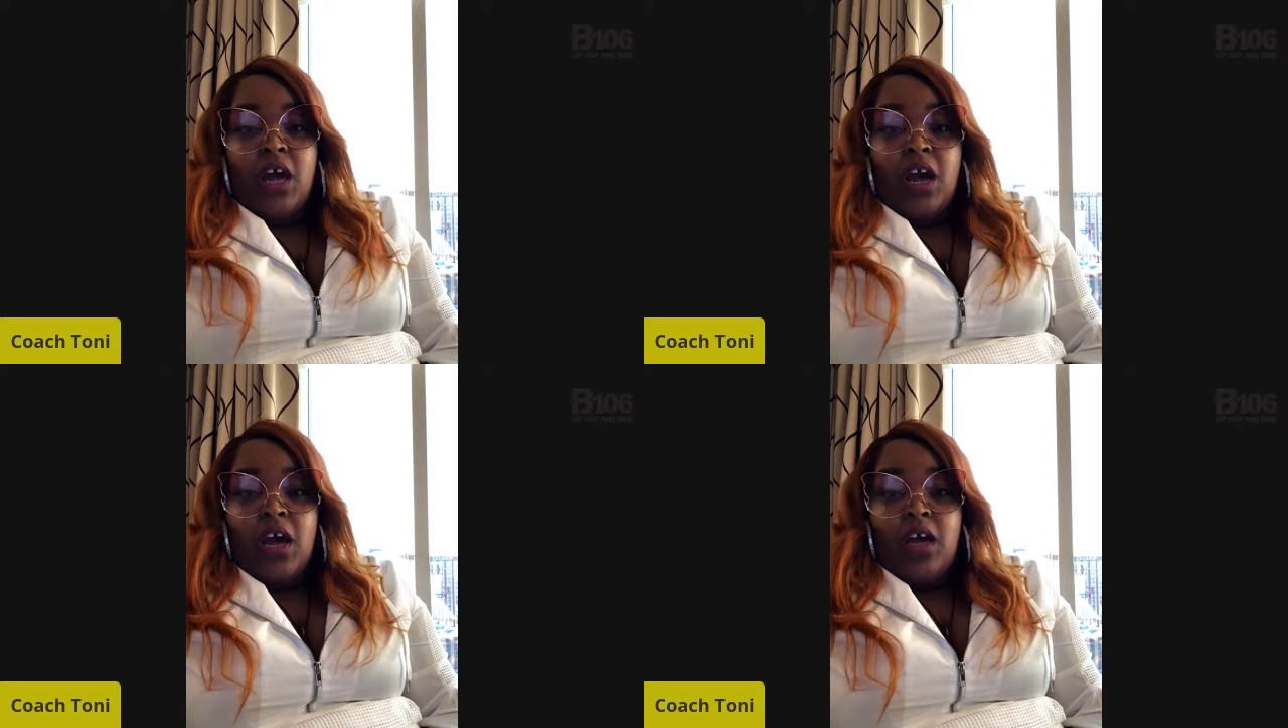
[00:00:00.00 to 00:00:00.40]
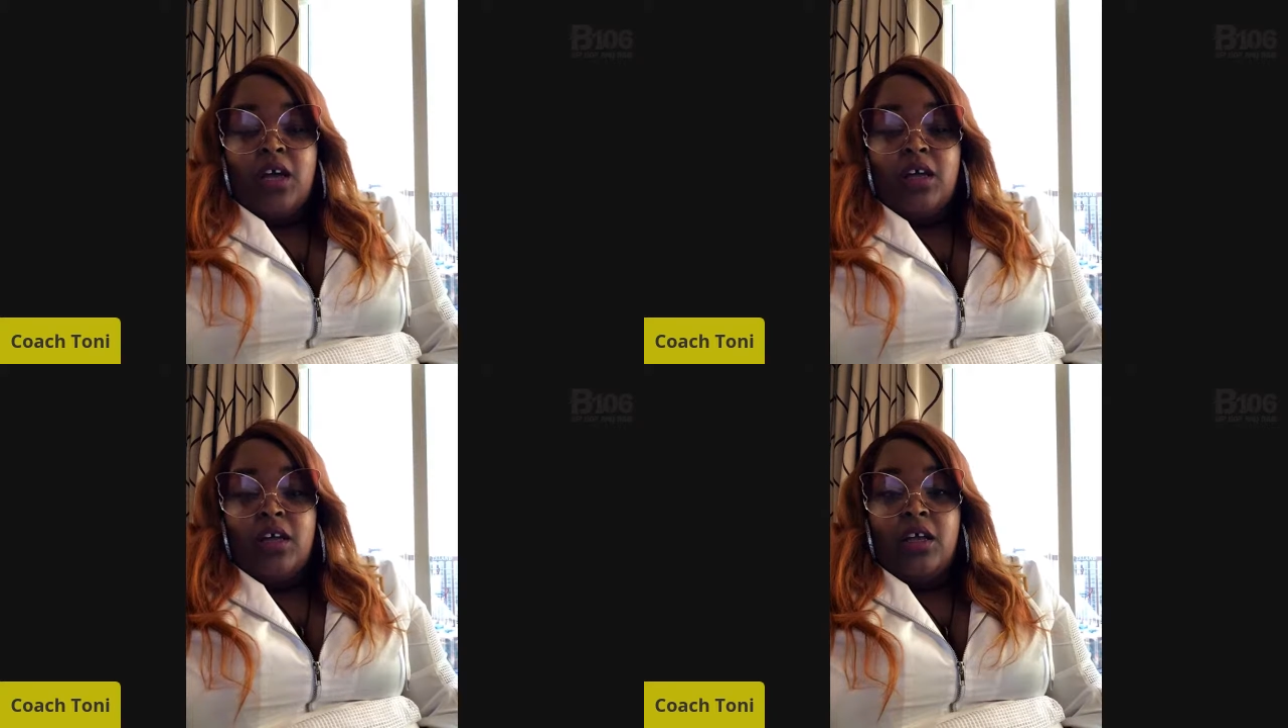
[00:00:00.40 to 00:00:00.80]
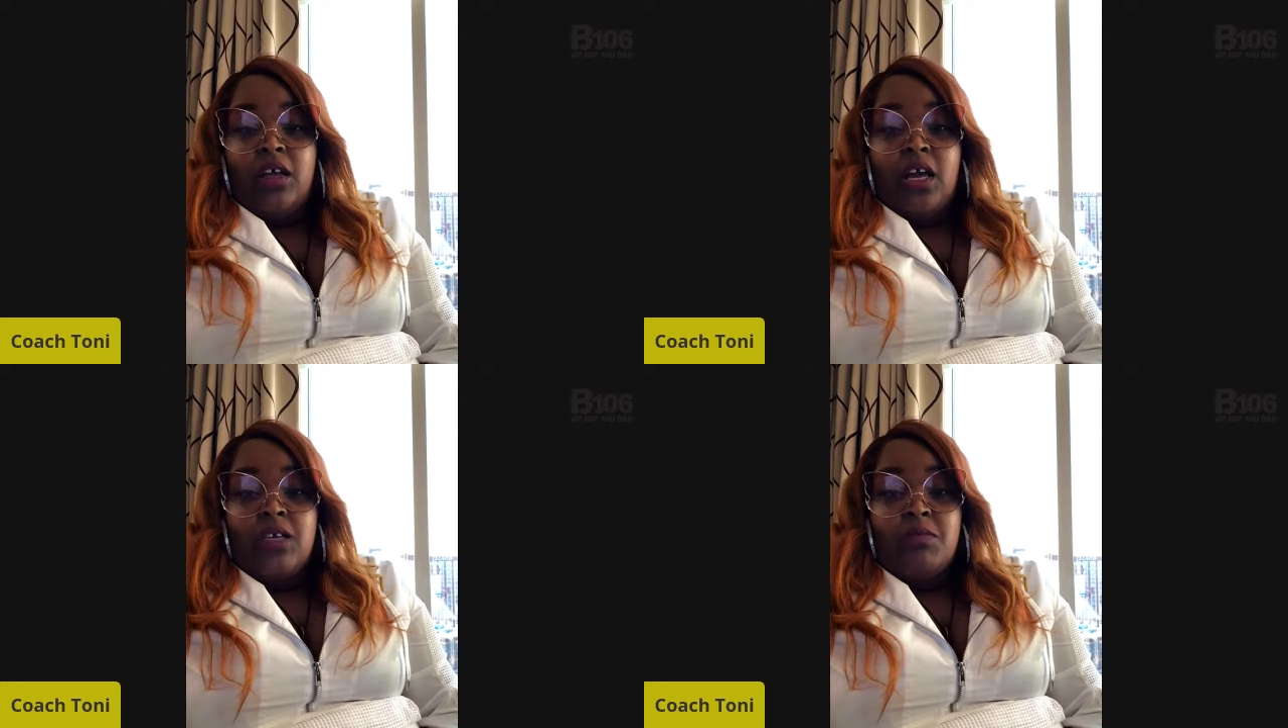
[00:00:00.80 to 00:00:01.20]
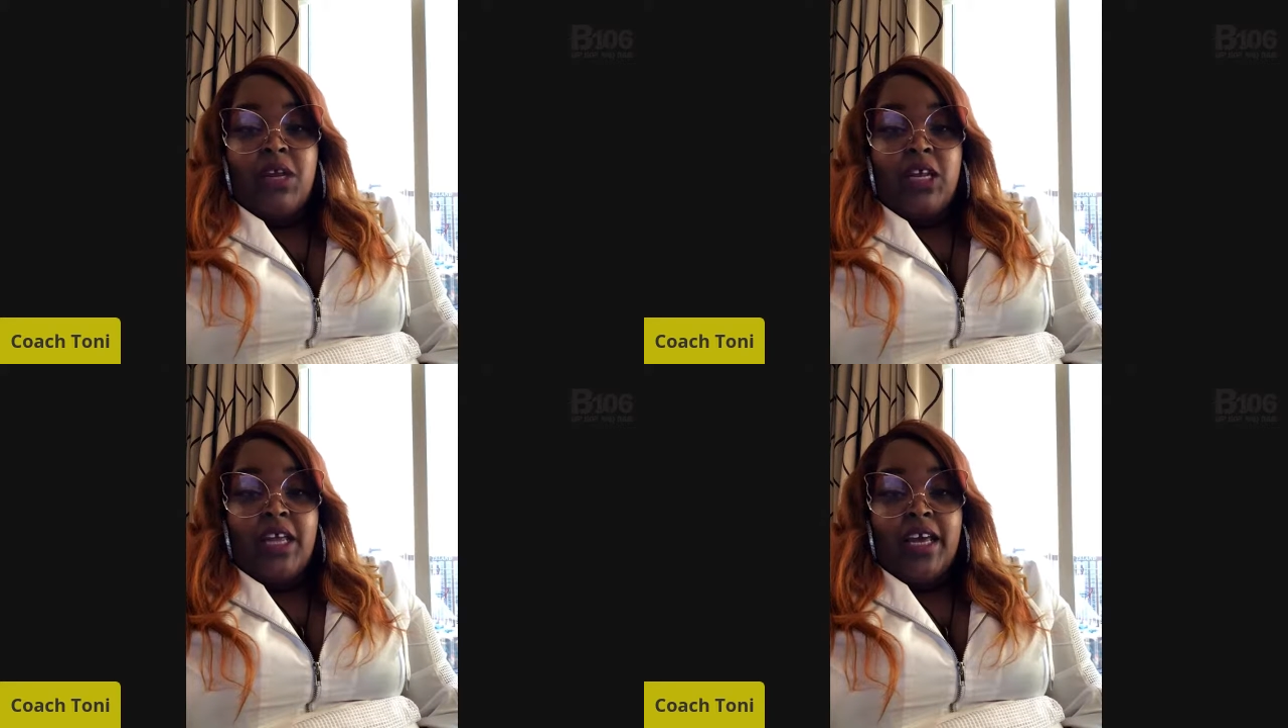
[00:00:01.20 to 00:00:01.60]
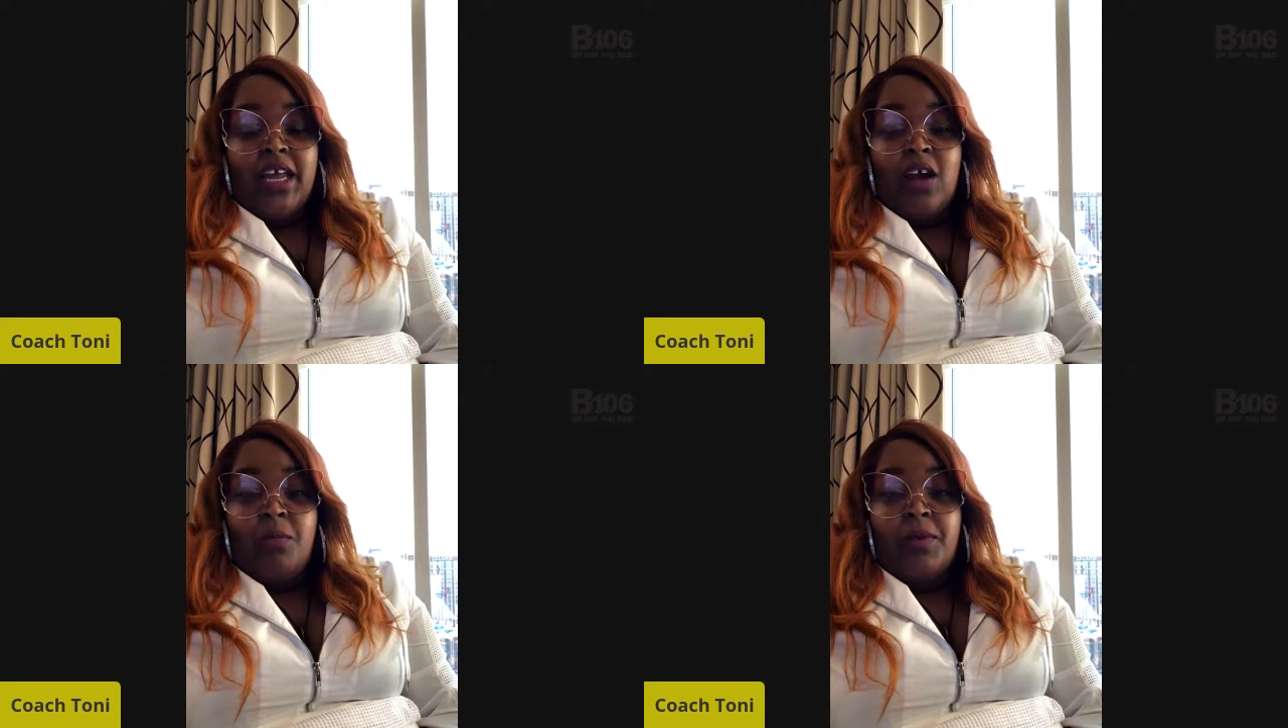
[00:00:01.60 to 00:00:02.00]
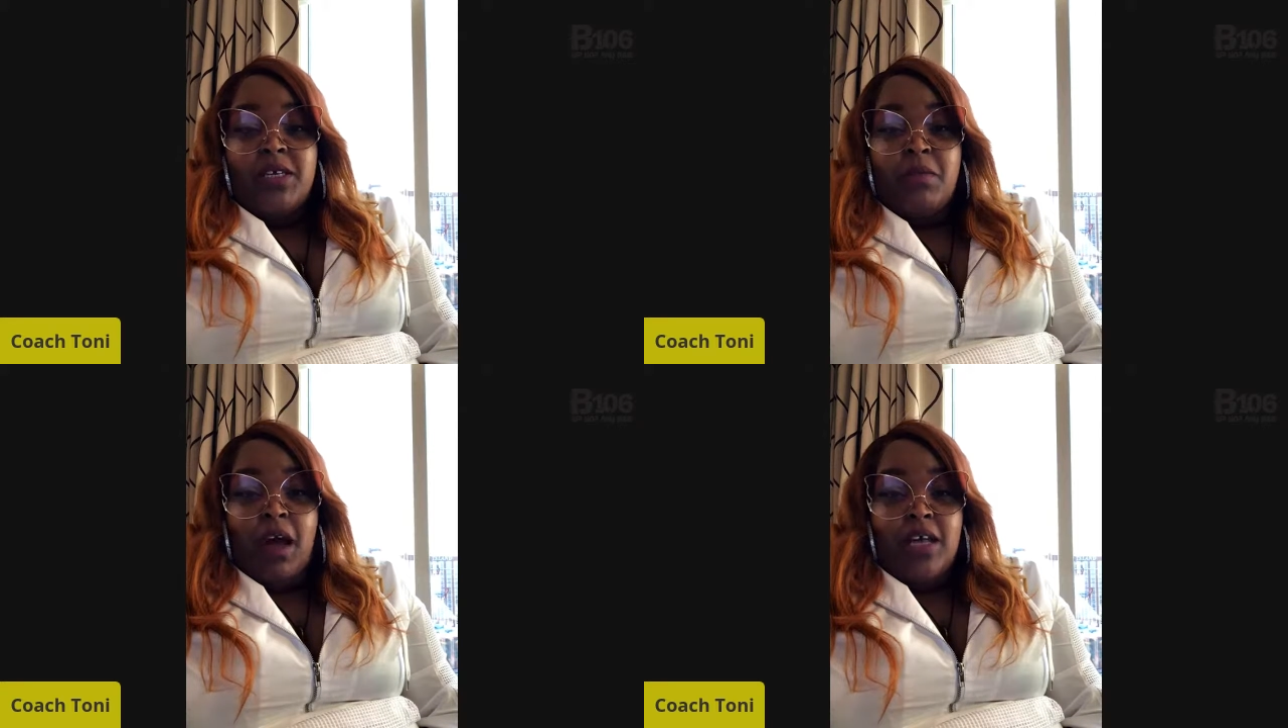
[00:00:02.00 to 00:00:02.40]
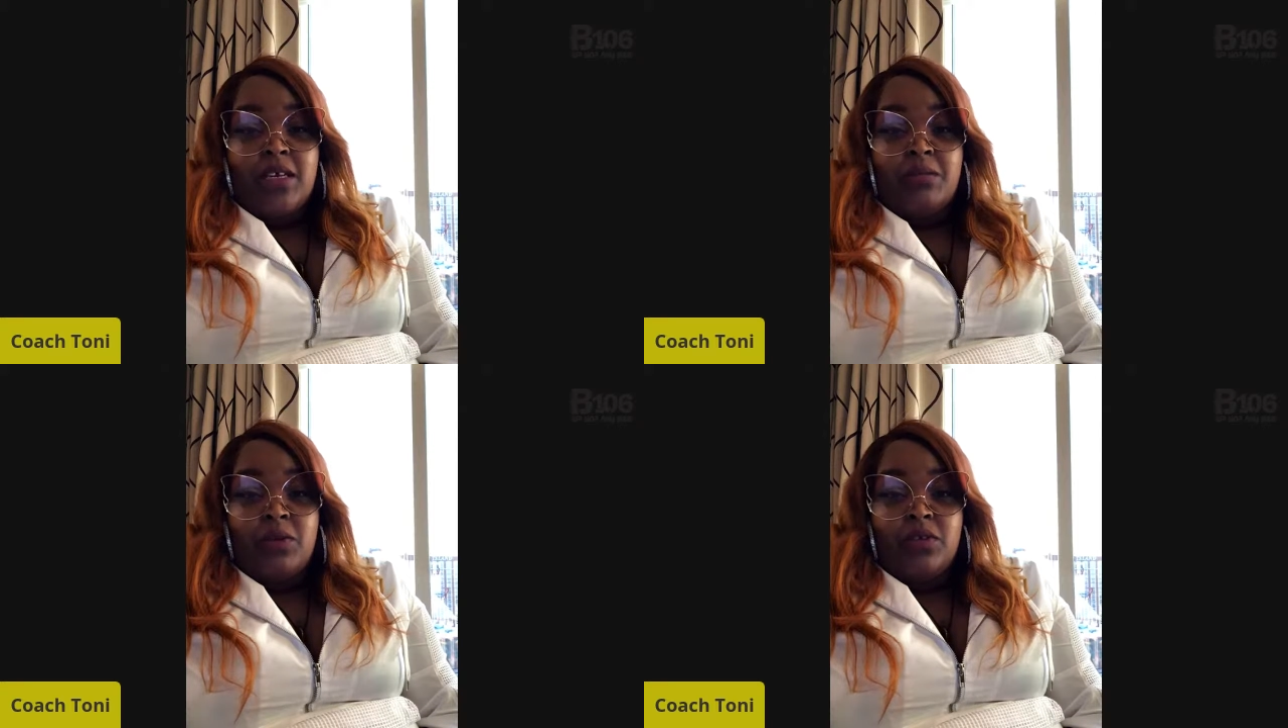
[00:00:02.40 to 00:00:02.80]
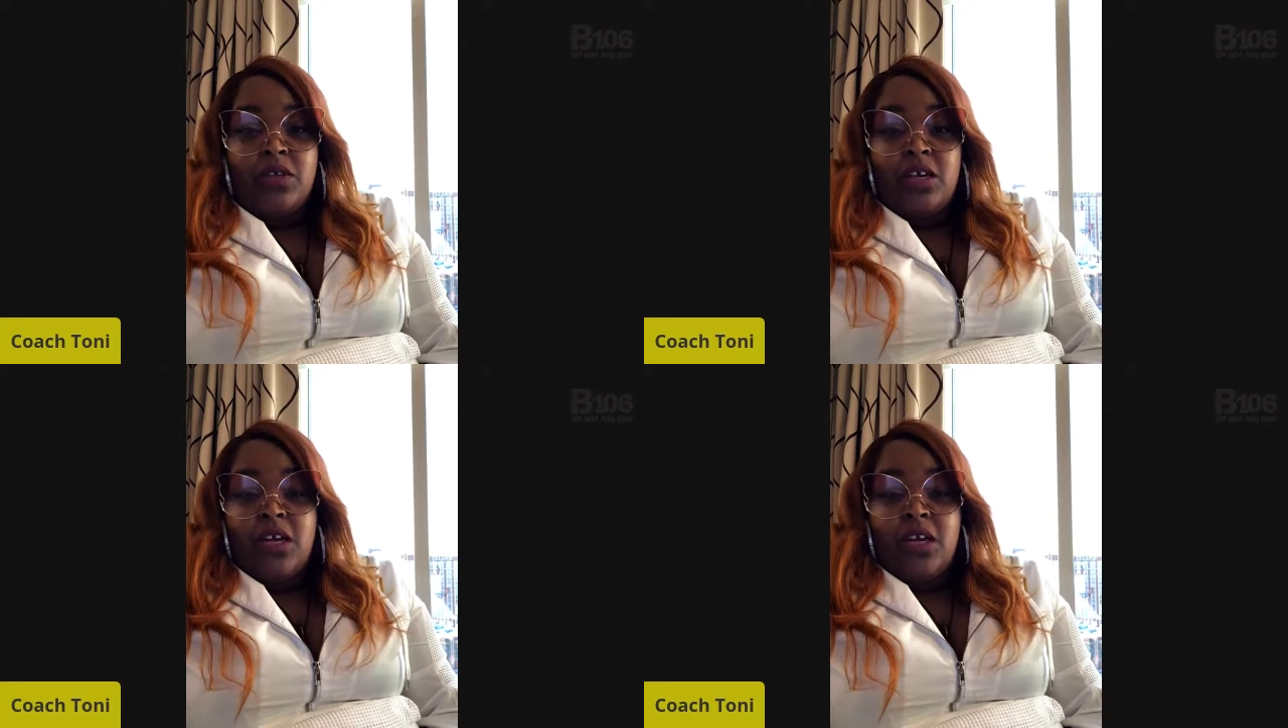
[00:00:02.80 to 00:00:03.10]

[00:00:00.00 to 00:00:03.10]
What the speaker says: that can help as possible.